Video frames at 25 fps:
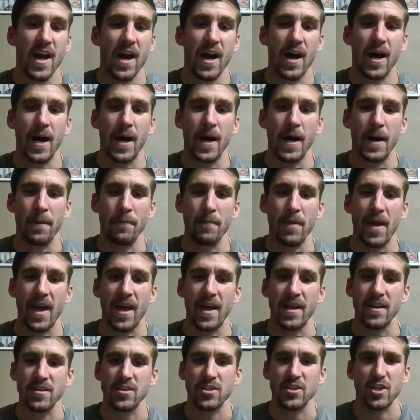
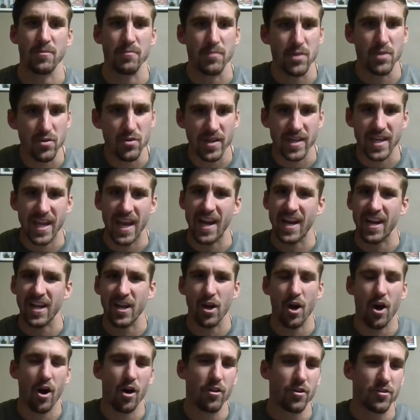and communicating and
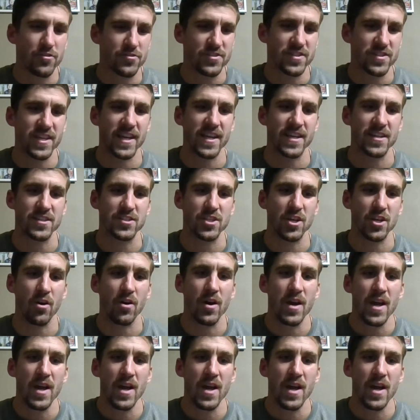all those things. So